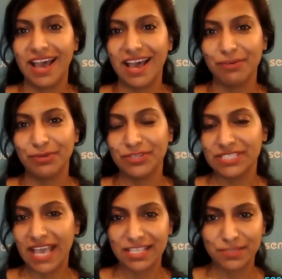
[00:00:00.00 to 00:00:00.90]
because
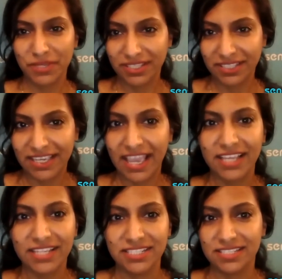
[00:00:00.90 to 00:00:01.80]
as building
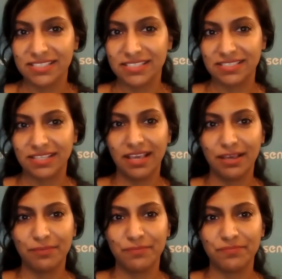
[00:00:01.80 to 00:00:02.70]
ages,
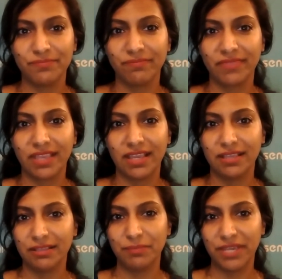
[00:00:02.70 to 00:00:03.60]

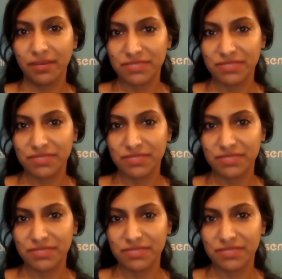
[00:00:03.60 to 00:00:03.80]
it becomes